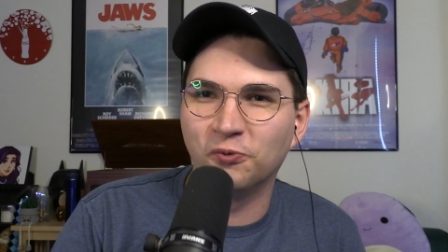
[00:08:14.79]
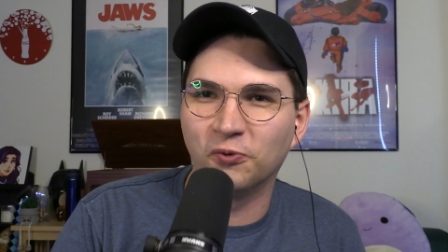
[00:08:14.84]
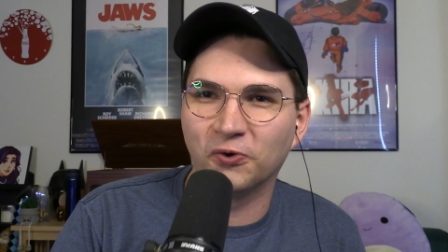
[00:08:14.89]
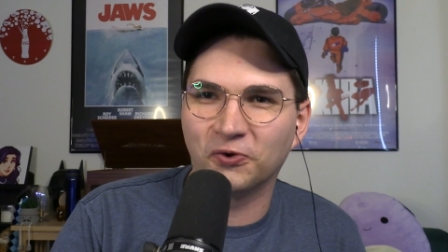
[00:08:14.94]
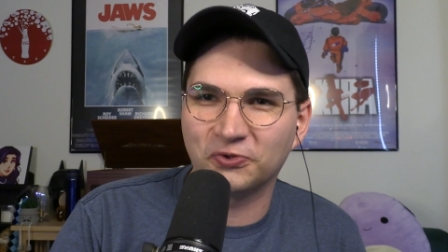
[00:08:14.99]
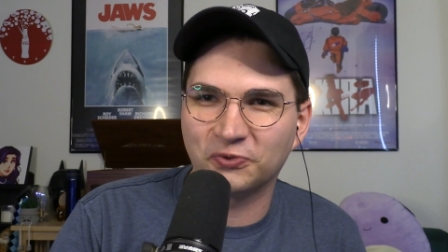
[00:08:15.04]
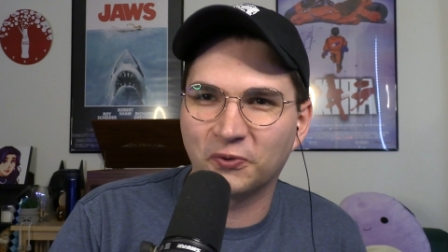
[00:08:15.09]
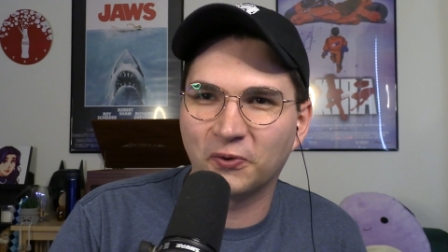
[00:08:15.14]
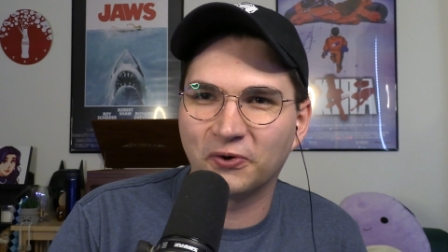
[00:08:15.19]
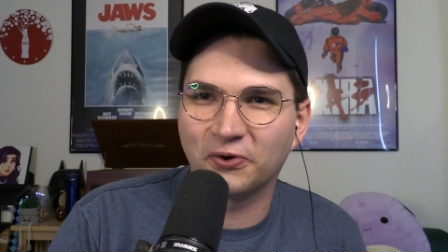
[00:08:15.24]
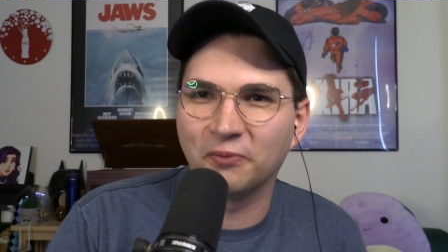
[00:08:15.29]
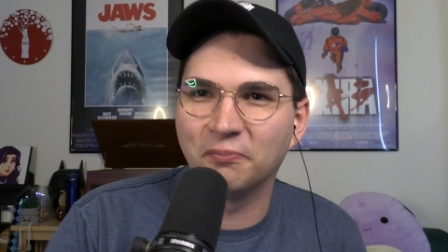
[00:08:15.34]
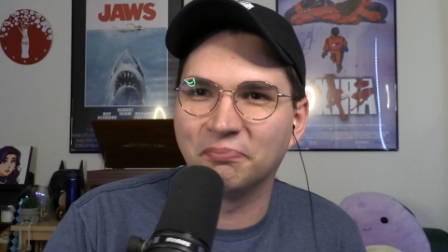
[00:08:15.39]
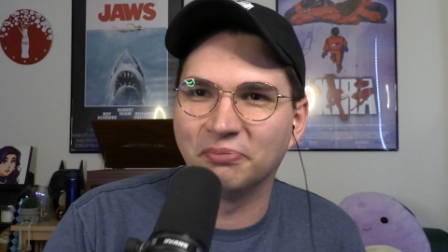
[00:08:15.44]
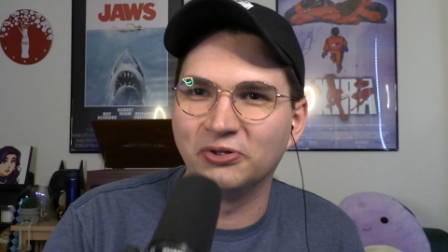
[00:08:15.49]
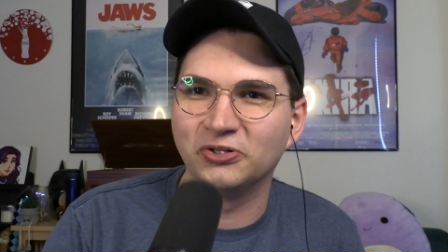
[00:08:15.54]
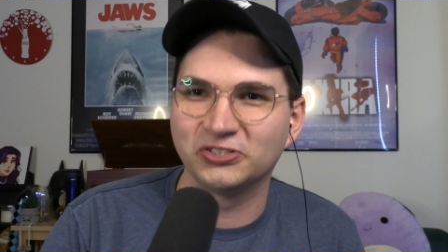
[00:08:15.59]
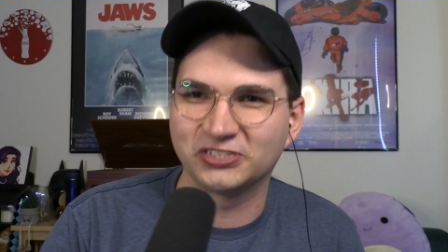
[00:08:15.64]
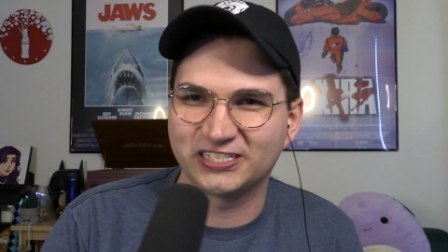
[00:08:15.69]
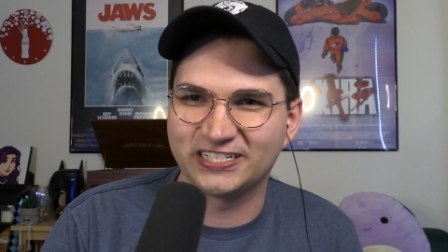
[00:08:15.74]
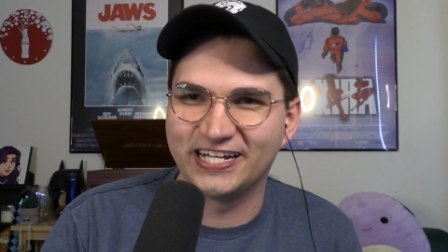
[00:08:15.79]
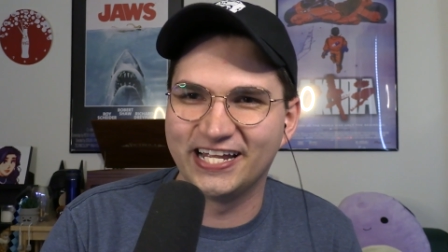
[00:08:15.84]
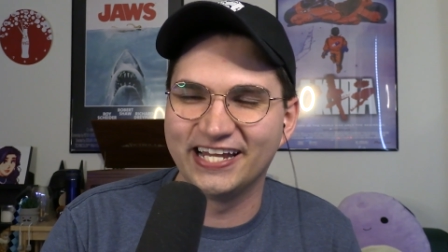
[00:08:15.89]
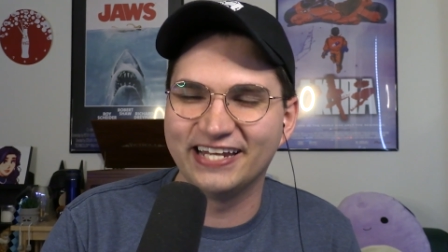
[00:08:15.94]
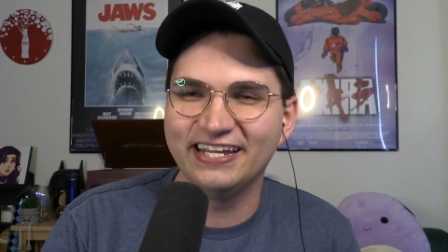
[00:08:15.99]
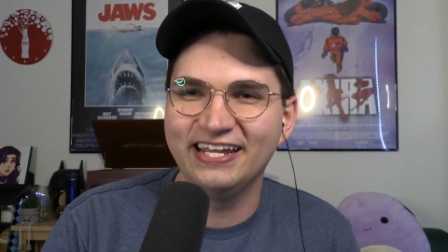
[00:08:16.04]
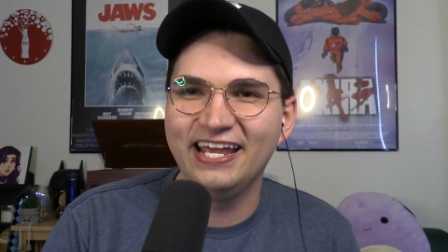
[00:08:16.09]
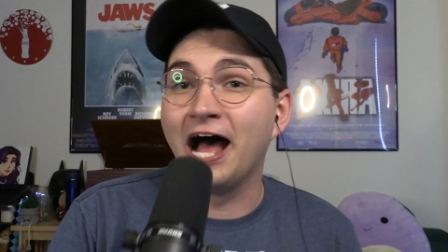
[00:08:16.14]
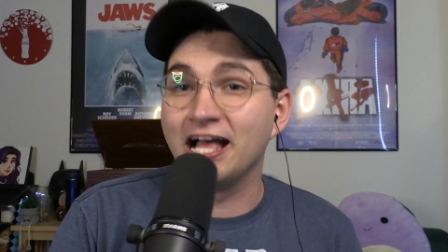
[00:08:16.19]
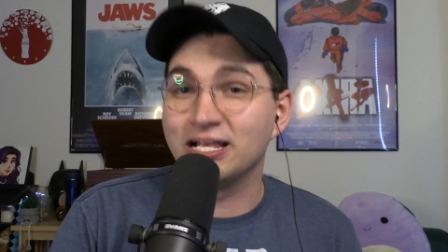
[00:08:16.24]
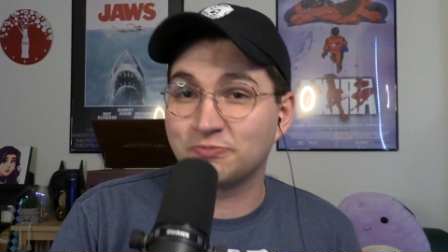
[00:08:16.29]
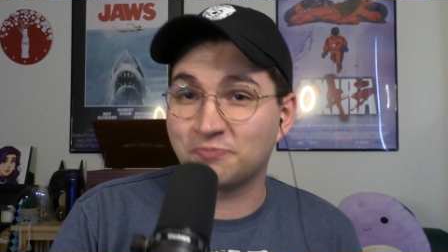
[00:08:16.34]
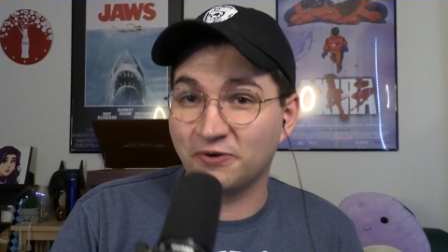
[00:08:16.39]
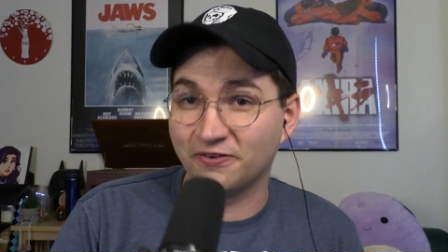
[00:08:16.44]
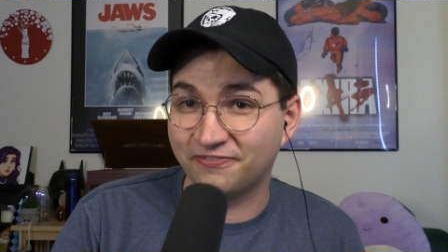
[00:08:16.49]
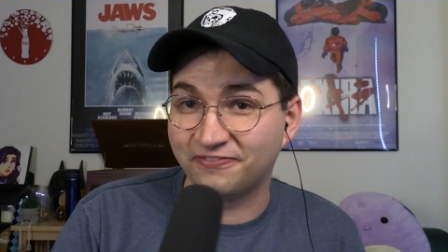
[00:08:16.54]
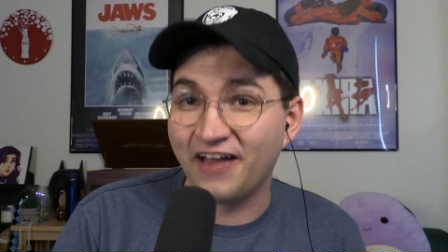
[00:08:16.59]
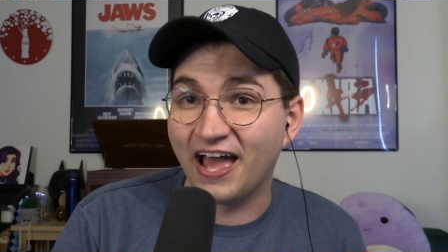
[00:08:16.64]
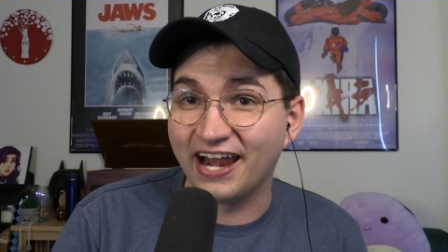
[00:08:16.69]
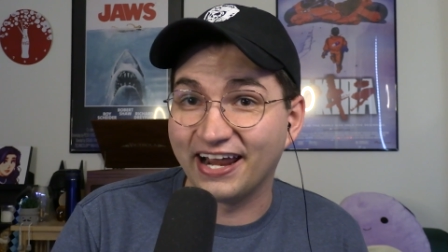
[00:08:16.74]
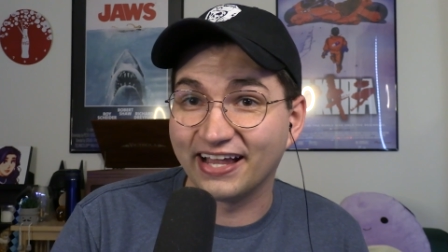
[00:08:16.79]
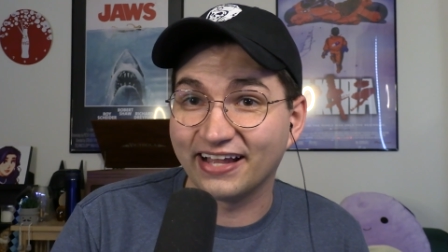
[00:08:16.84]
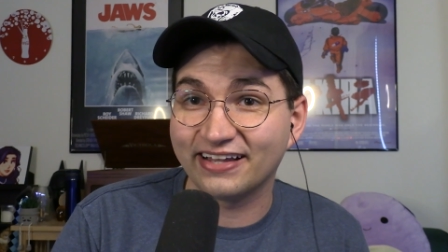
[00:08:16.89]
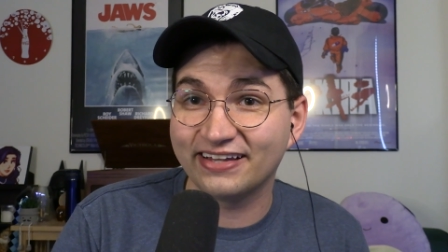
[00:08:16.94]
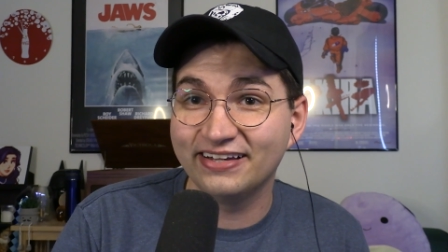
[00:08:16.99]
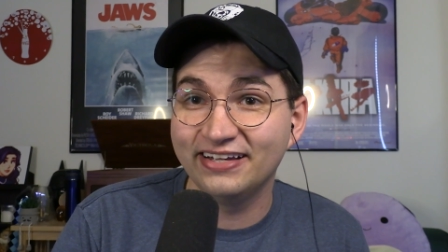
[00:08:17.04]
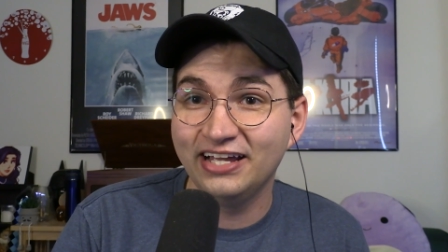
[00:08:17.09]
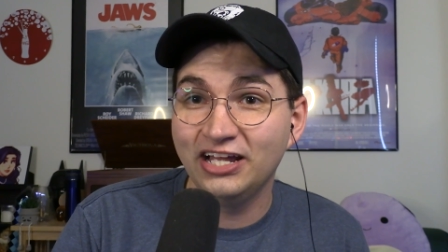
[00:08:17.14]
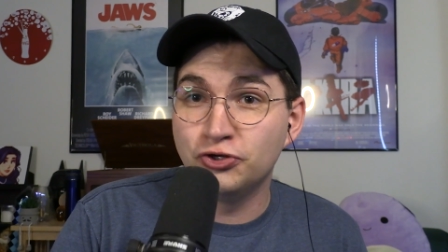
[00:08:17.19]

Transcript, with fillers: World Order bullshit uh, as prophetic.